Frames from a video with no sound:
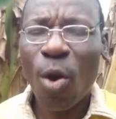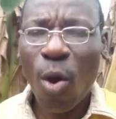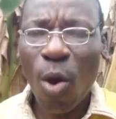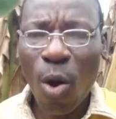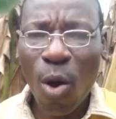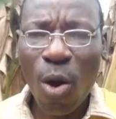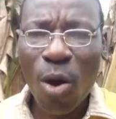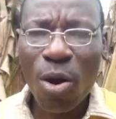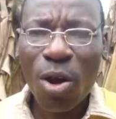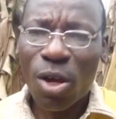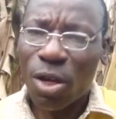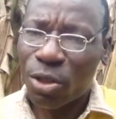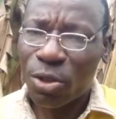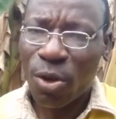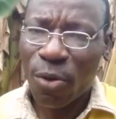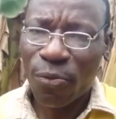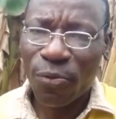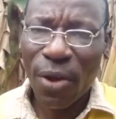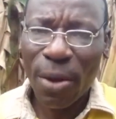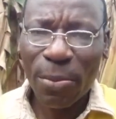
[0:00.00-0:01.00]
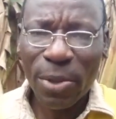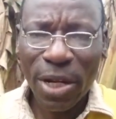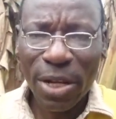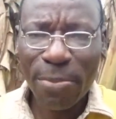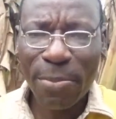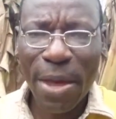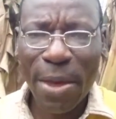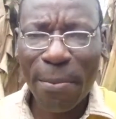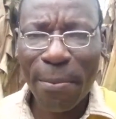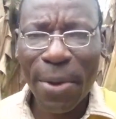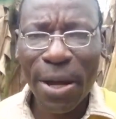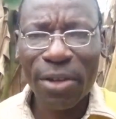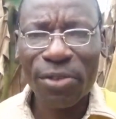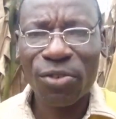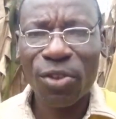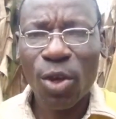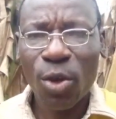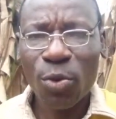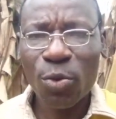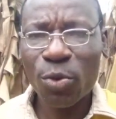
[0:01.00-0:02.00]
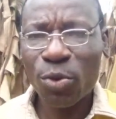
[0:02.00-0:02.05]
or your family members.